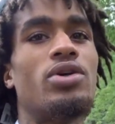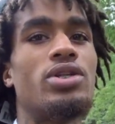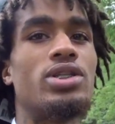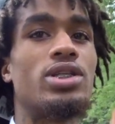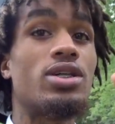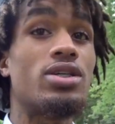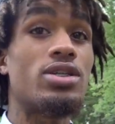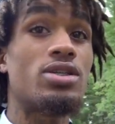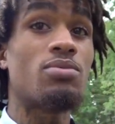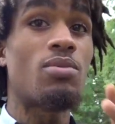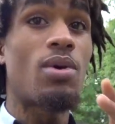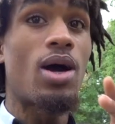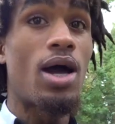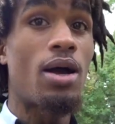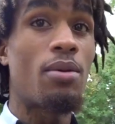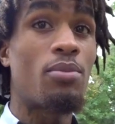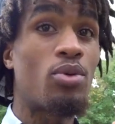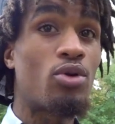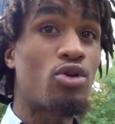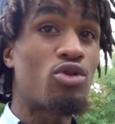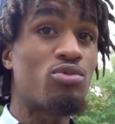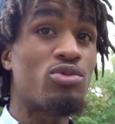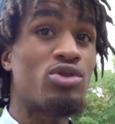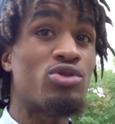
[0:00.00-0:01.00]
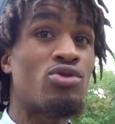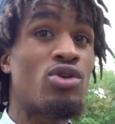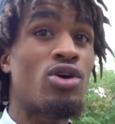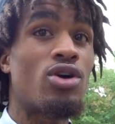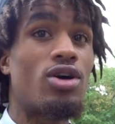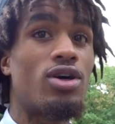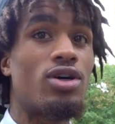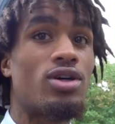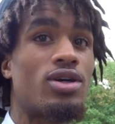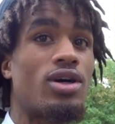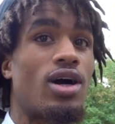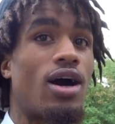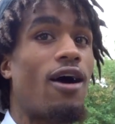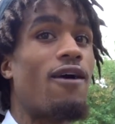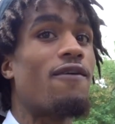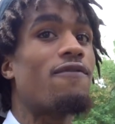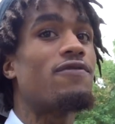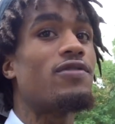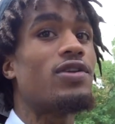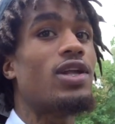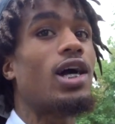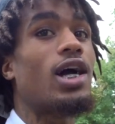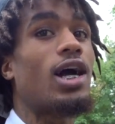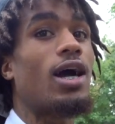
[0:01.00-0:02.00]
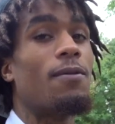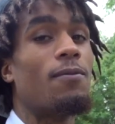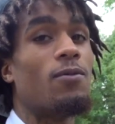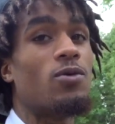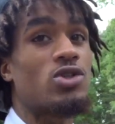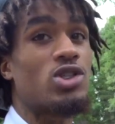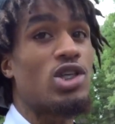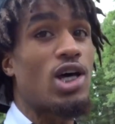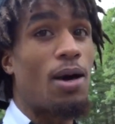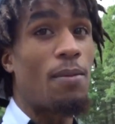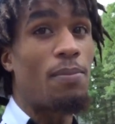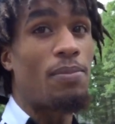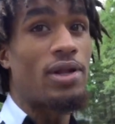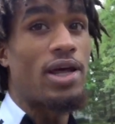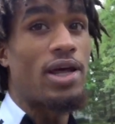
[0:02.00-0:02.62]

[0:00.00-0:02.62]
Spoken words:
But until somebody prove me wrong, I feel like I'm on top of